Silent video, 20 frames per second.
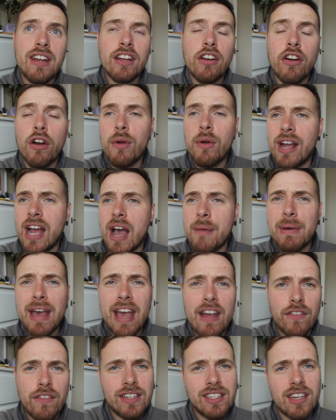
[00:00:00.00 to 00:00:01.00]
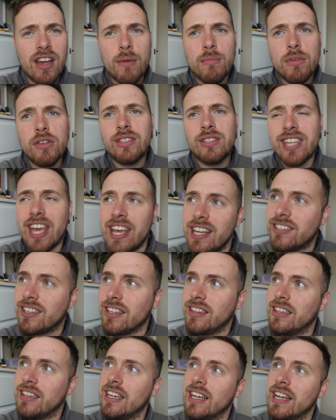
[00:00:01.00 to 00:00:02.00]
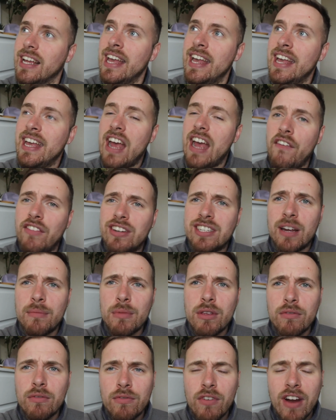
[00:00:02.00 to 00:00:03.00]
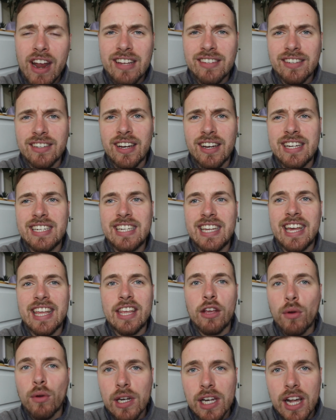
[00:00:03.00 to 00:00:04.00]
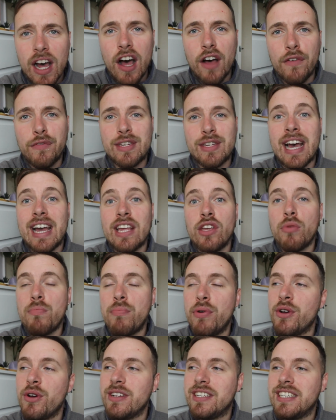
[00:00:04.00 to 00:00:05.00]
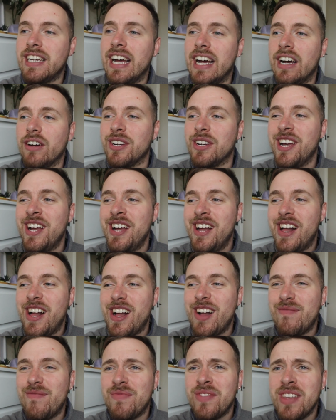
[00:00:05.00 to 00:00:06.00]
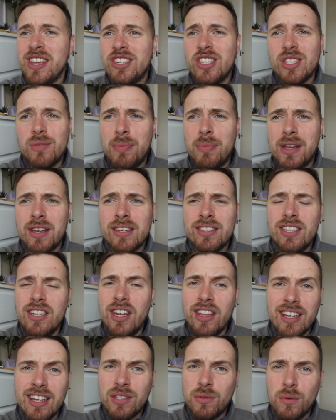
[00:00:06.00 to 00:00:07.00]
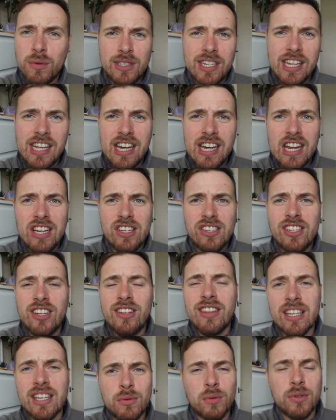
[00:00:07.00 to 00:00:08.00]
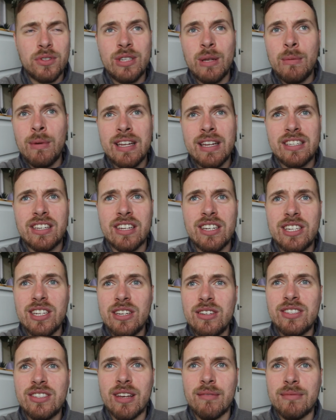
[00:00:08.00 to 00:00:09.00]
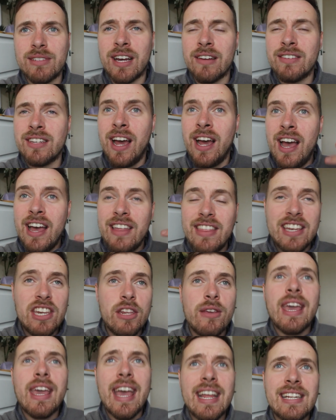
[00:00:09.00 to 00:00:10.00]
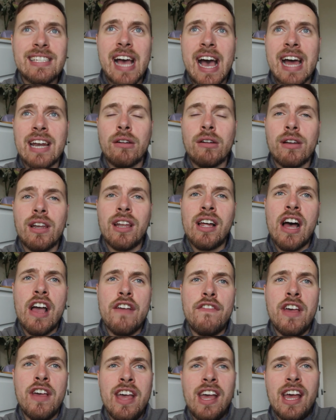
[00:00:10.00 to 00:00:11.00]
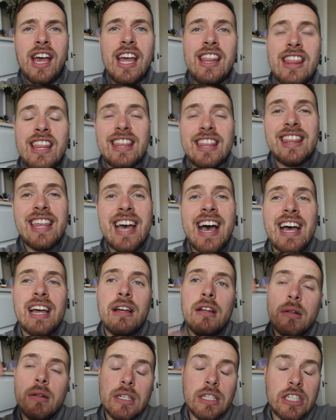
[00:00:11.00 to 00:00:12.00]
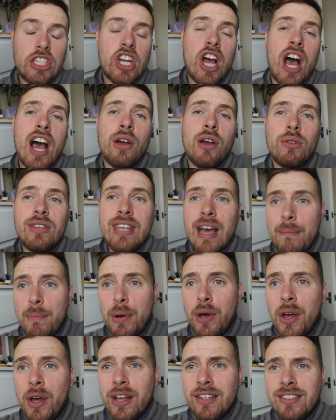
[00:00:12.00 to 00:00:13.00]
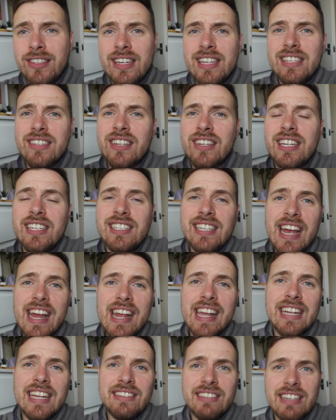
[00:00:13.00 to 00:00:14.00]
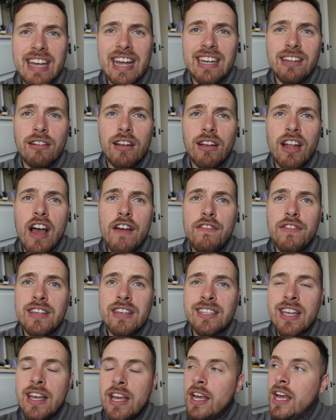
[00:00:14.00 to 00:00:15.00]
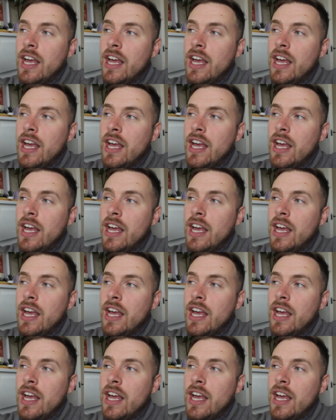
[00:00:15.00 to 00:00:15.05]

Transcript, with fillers: growing up, every time you say something, every time you raise an idea, you're laughed at, you're put down, just because, you know, that's what teenagers do, that's what siblings can do sometimes. Then you get into adult life, and that child, that person, is going to take into adult life this